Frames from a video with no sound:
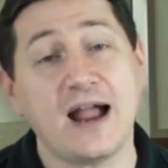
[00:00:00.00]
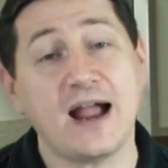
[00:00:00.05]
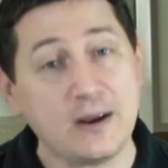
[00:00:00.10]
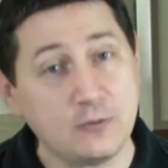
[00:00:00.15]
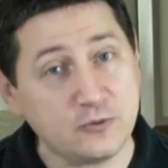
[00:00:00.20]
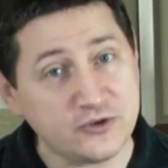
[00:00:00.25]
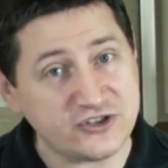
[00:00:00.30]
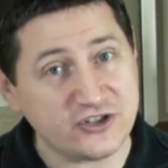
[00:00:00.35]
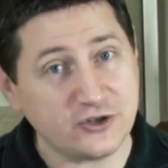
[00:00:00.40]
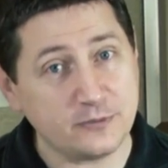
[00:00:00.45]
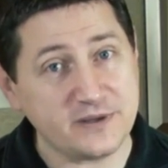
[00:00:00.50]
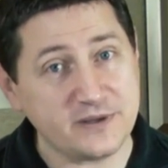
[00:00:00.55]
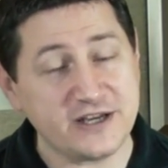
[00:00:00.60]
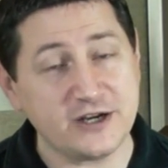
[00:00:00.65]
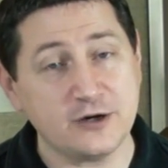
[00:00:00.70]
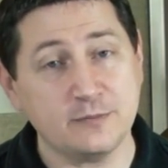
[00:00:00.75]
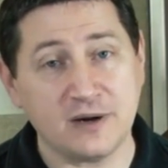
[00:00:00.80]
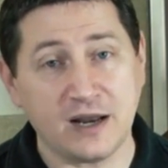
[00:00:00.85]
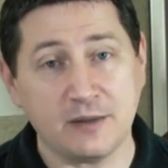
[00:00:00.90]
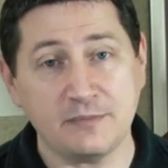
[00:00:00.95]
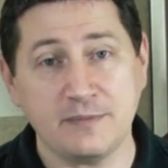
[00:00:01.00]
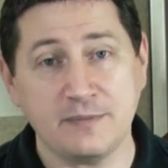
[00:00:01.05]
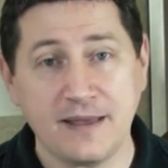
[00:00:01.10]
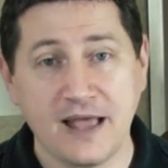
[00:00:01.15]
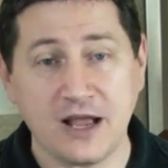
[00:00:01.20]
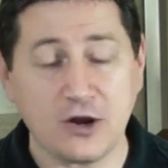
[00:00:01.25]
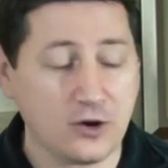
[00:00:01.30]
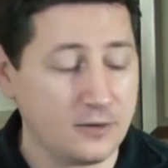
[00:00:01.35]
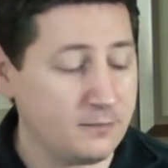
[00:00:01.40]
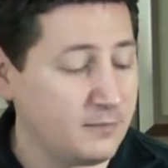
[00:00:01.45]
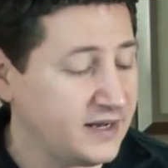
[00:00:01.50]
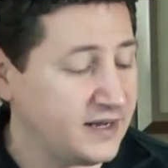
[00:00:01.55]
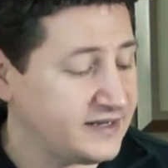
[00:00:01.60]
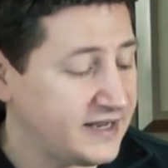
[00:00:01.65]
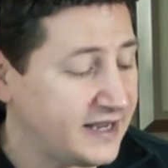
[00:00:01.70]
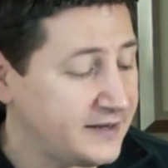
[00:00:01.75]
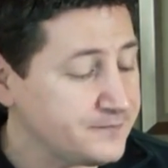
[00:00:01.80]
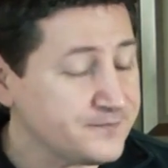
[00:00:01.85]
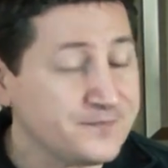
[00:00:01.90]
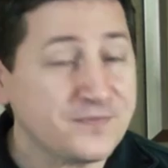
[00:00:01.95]
I will still be here, but I'll be back on
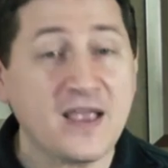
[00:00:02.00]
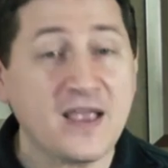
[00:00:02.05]
Monday.